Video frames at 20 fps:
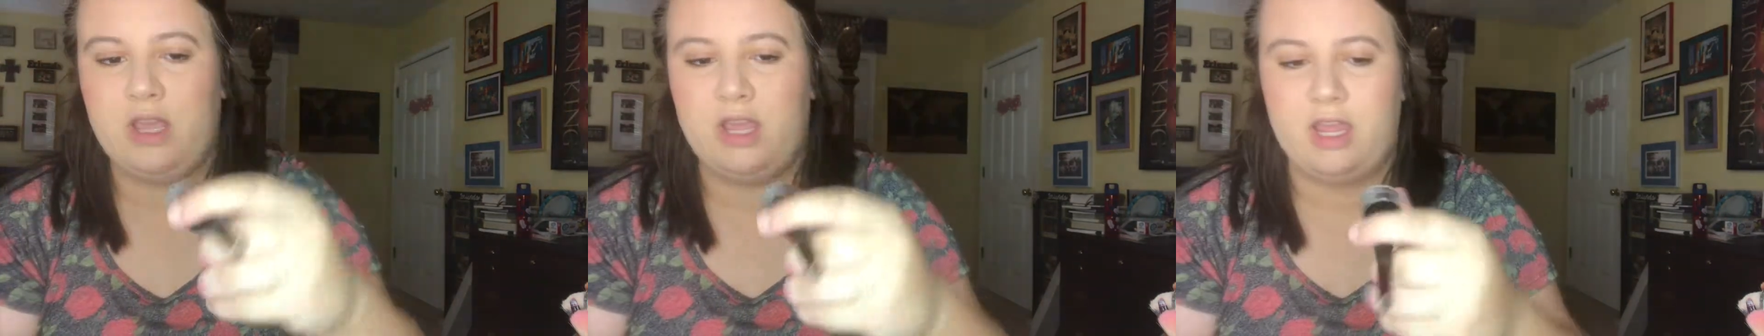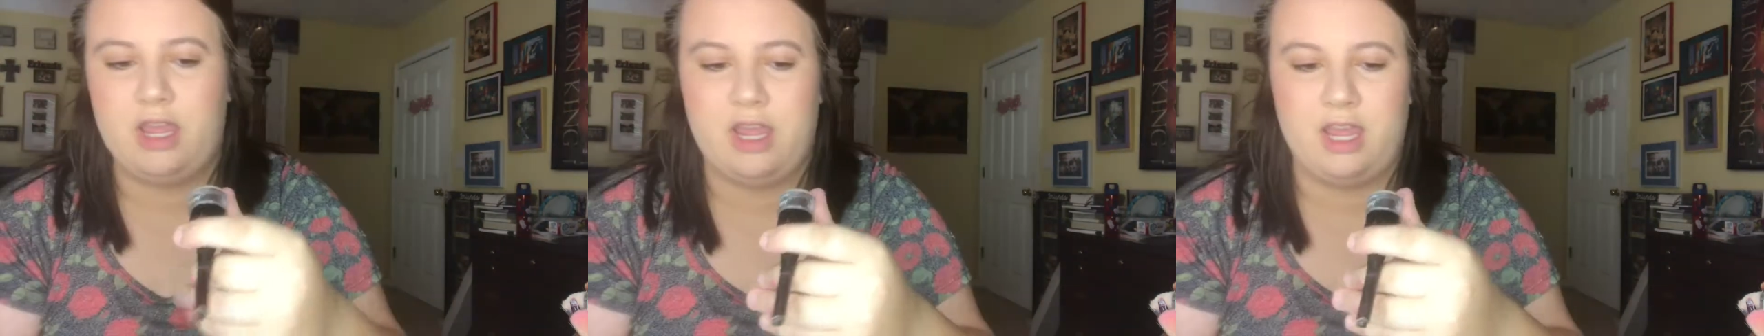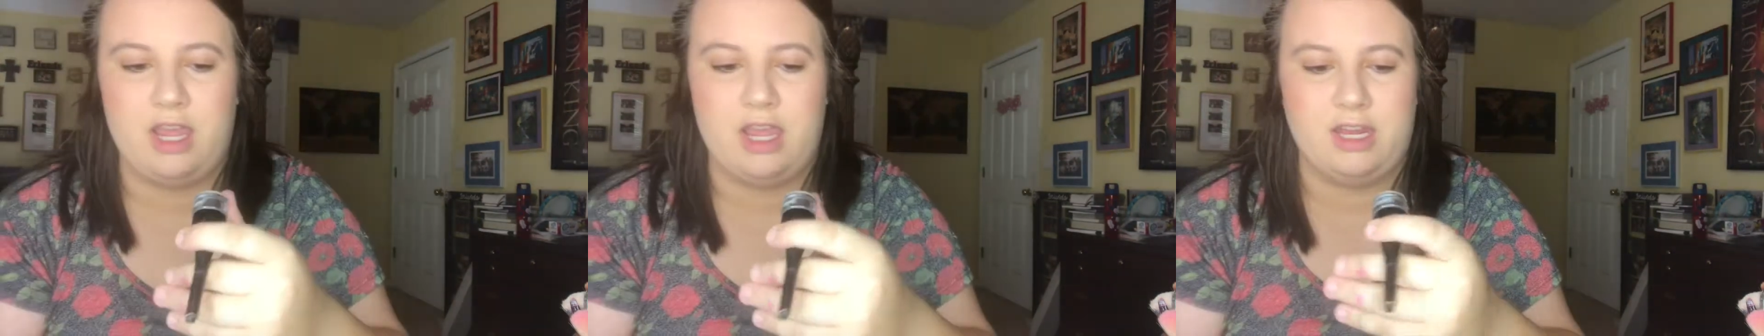
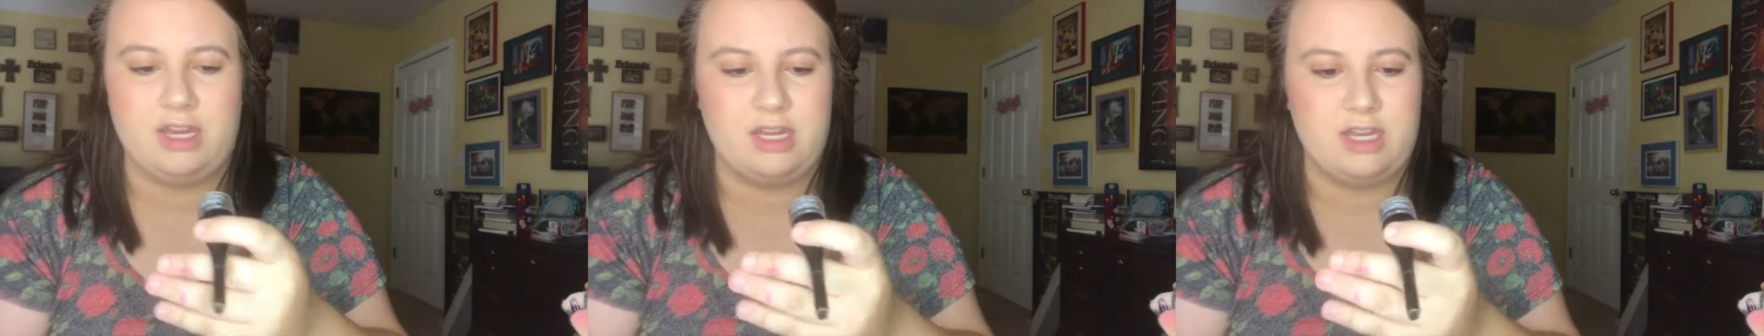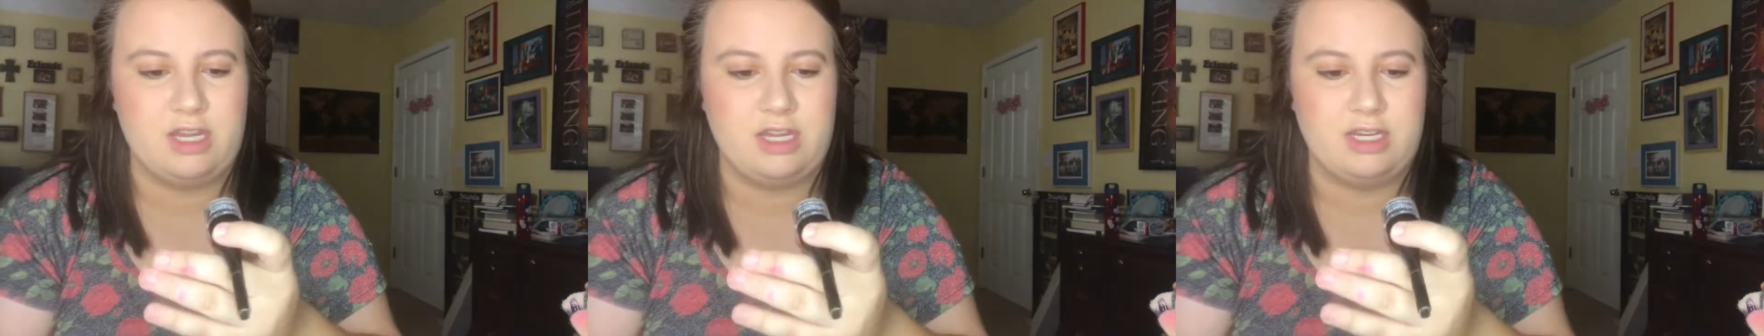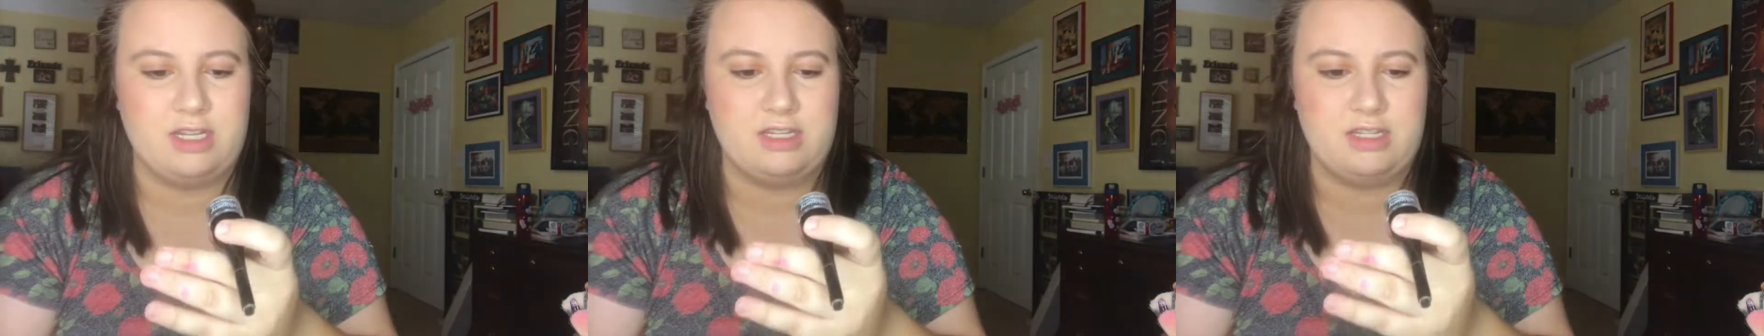and
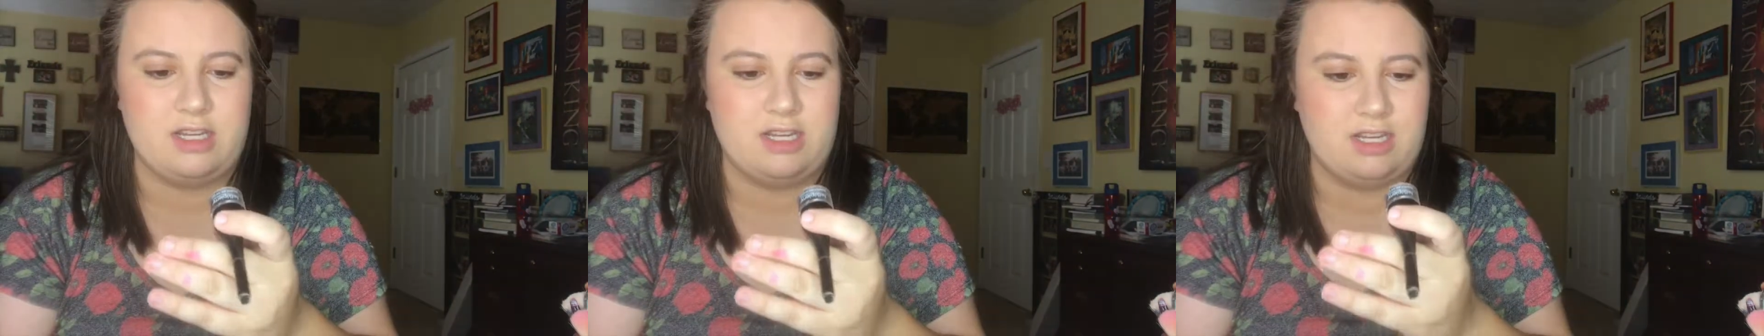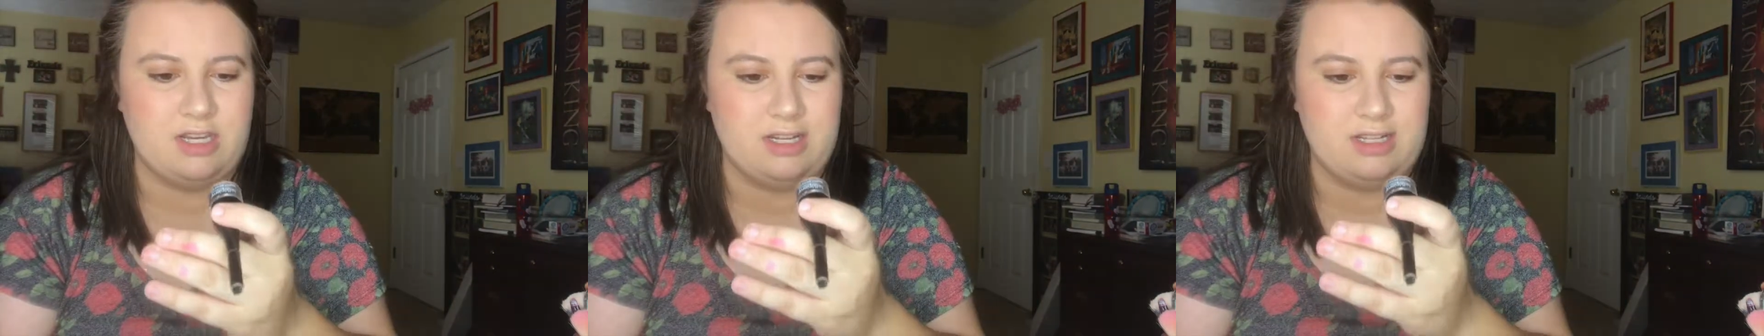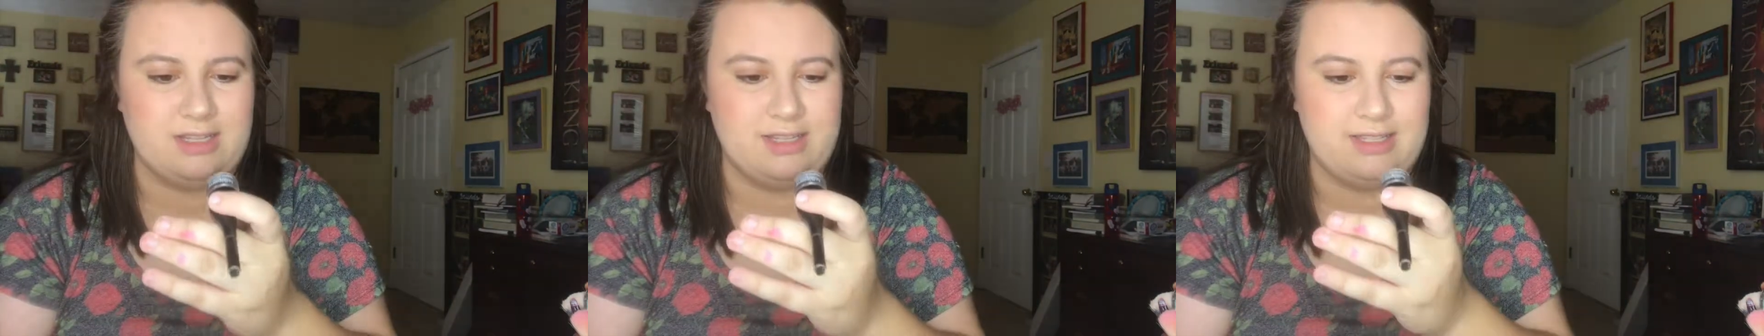it is
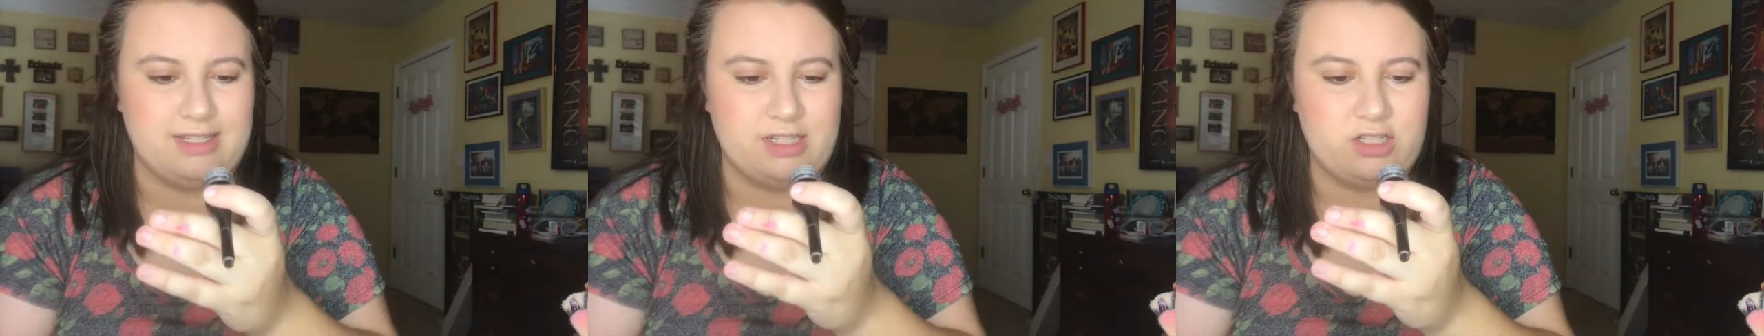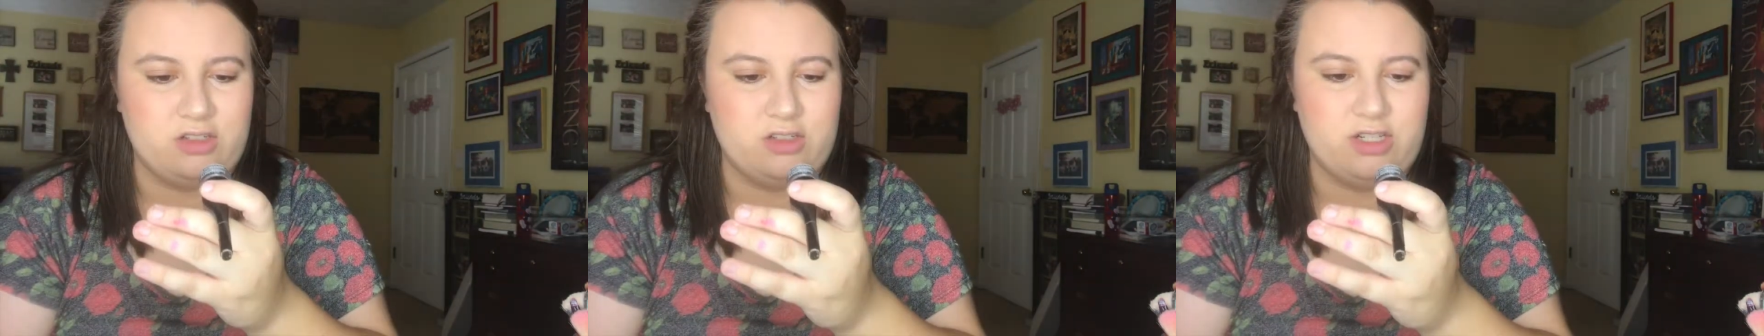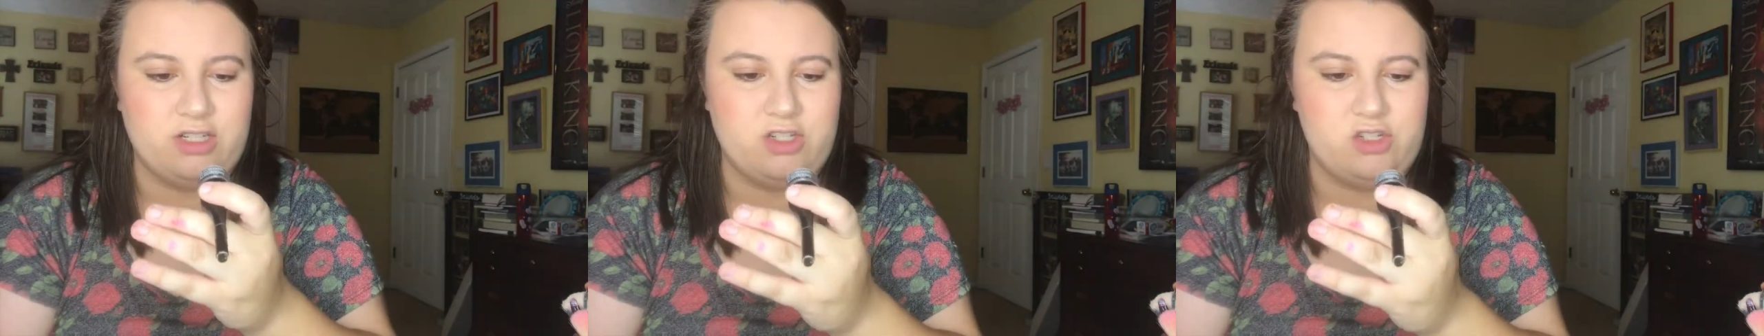in
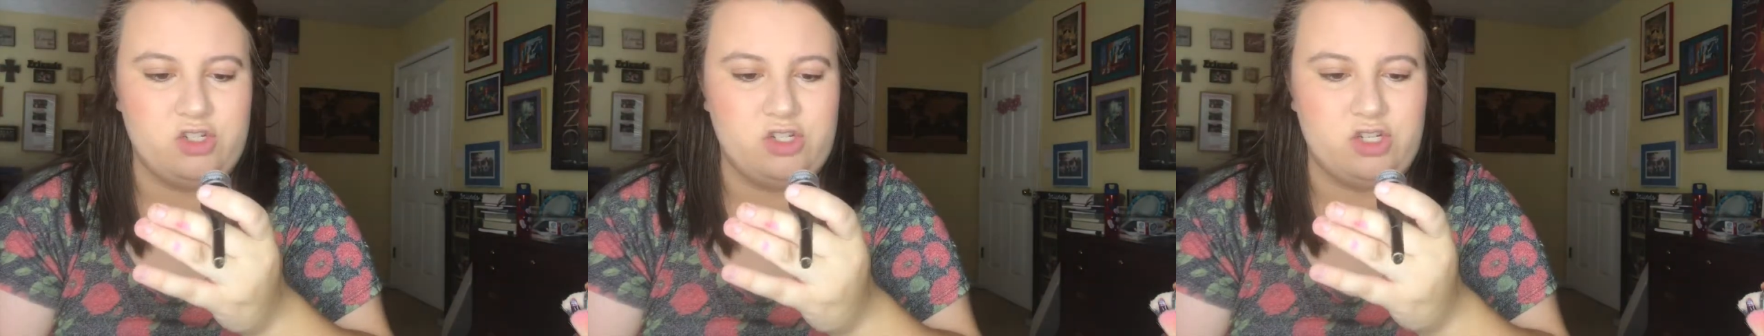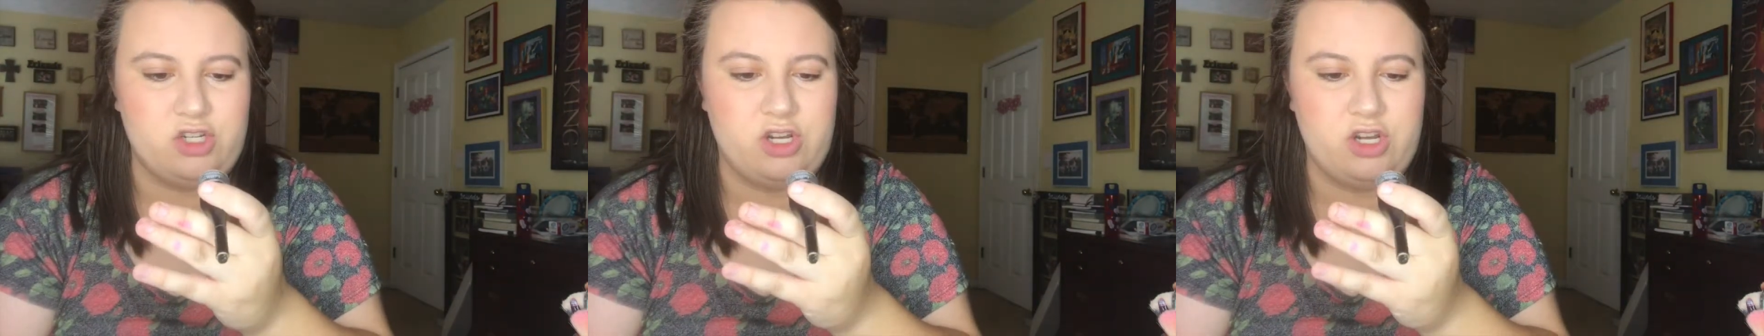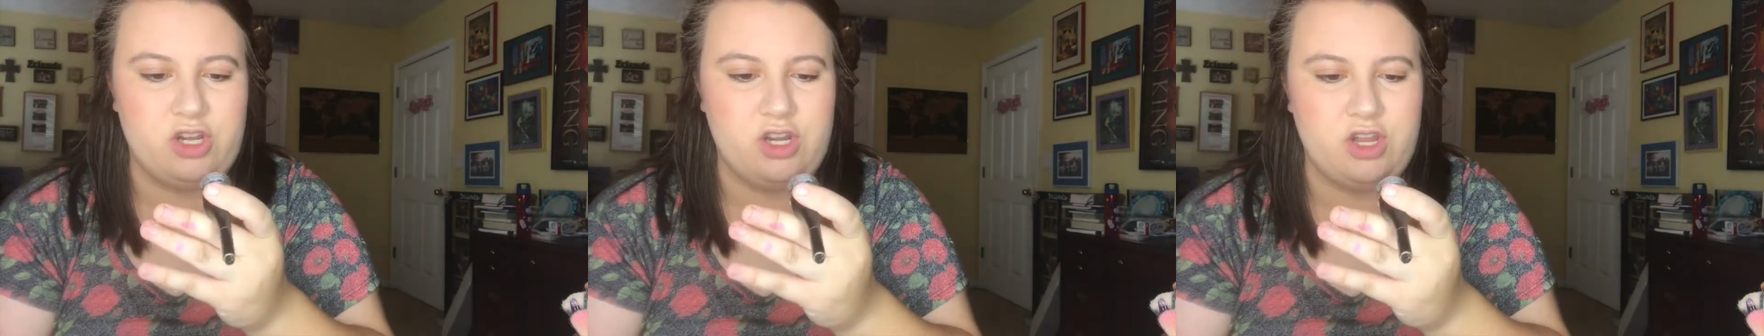licorice,